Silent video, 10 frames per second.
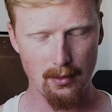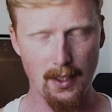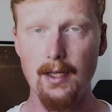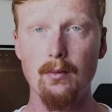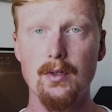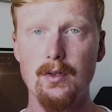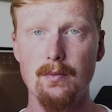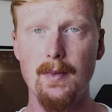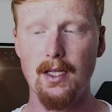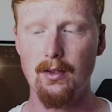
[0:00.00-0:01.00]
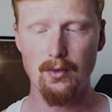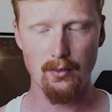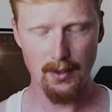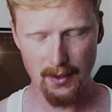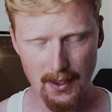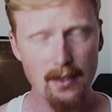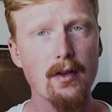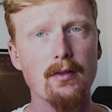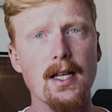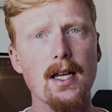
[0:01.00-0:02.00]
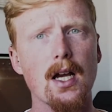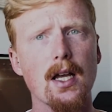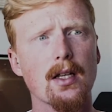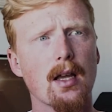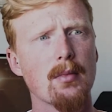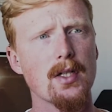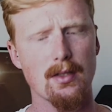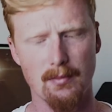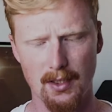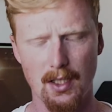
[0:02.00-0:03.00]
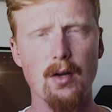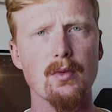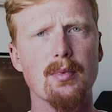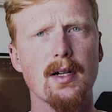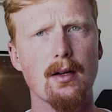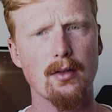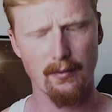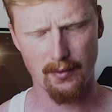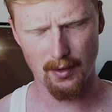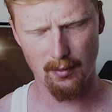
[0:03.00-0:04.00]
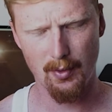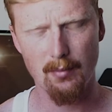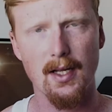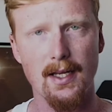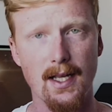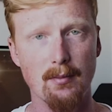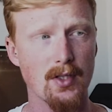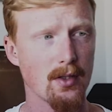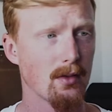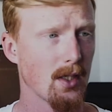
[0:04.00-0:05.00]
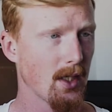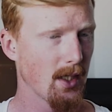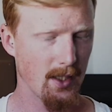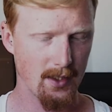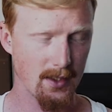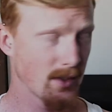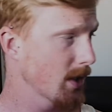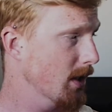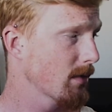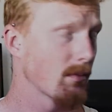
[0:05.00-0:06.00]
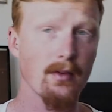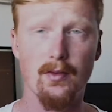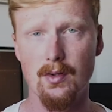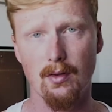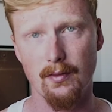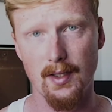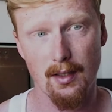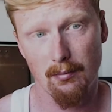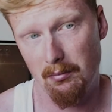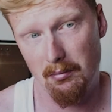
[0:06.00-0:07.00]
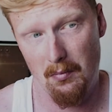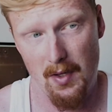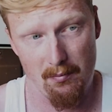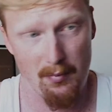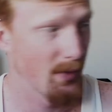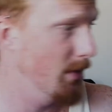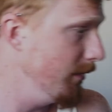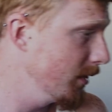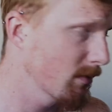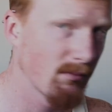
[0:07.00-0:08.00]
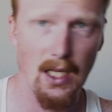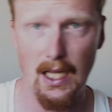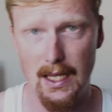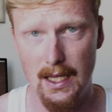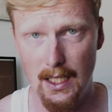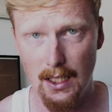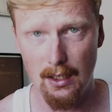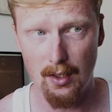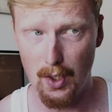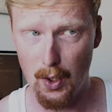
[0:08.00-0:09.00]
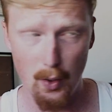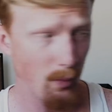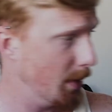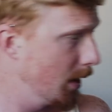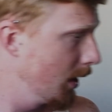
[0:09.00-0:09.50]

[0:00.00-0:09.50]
And it was just making sure that at the end of every day I had accomplished something that I was proud of and I could put my name to. And in turn, my photography improved, I hope.